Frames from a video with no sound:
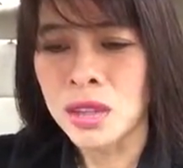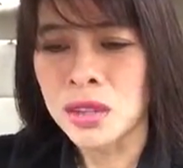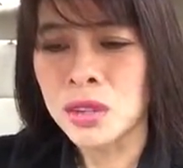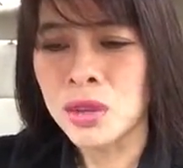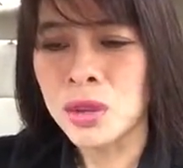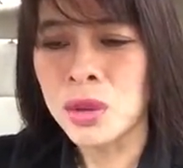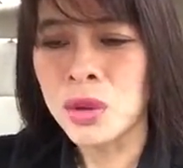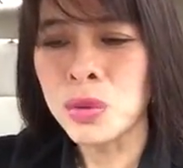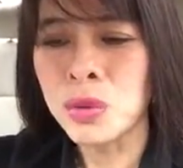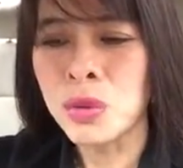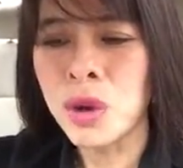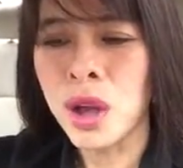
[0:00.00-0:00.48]

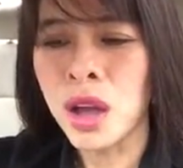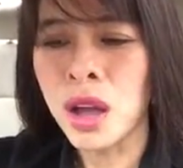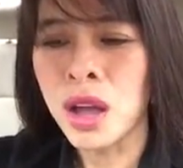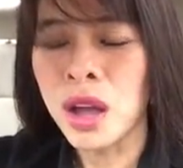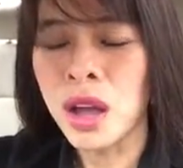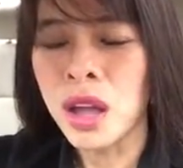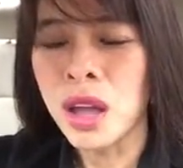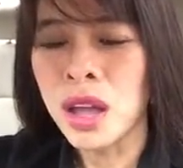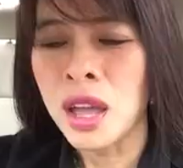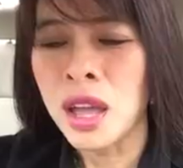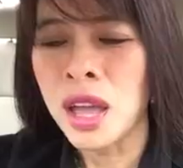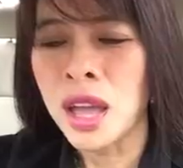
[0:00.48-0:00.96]
He will
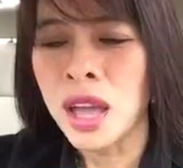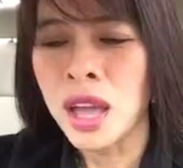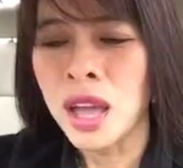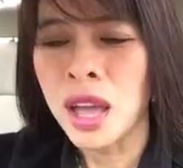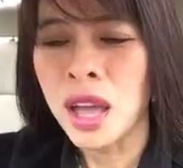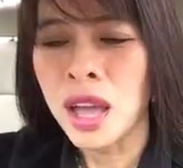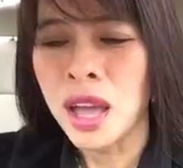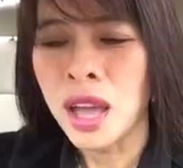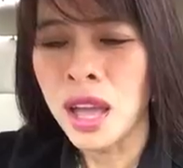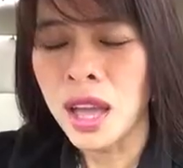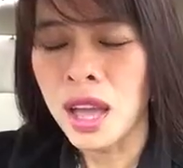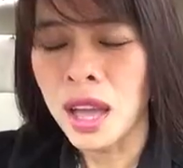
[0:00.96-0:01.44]

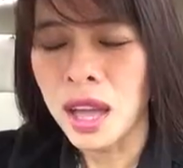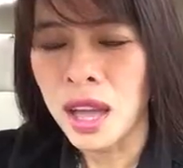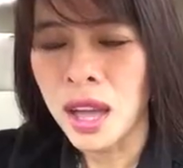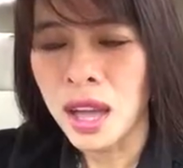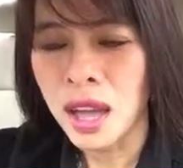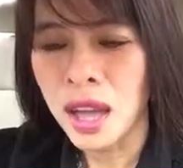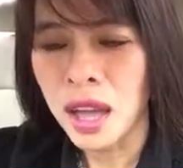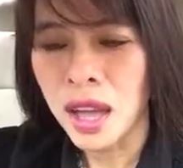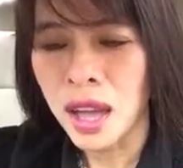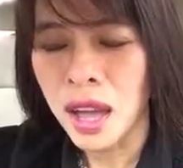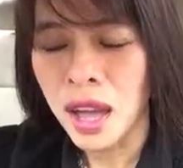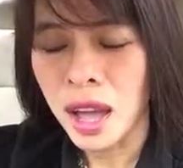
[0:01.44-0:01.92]

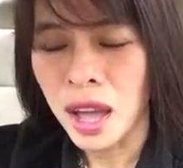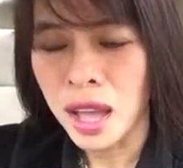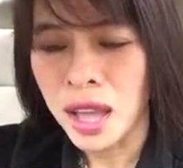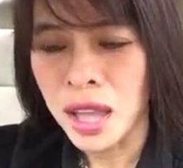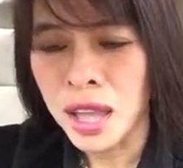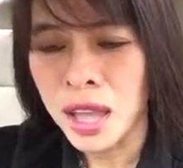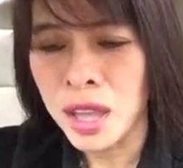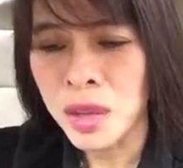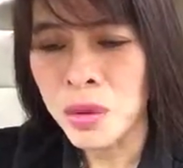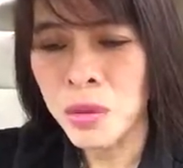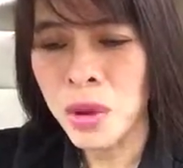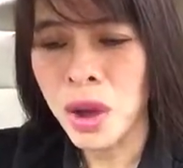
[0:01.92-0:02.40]

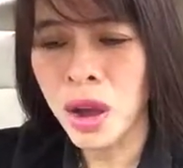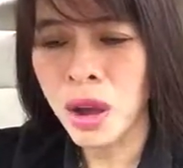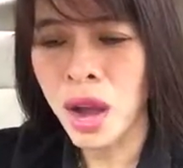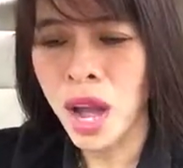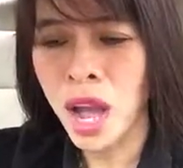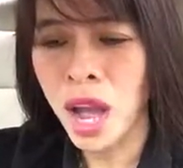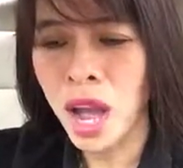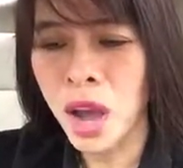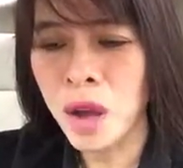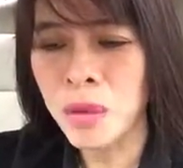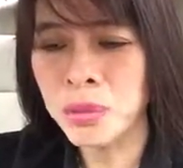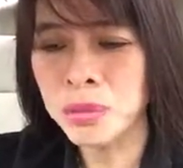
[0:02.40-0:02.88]

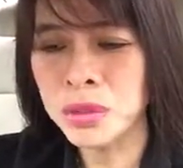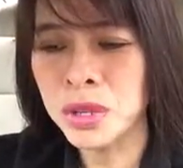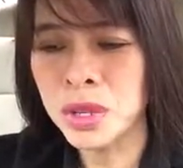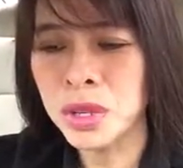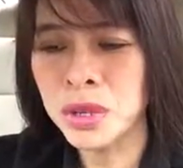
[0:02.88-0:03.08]
help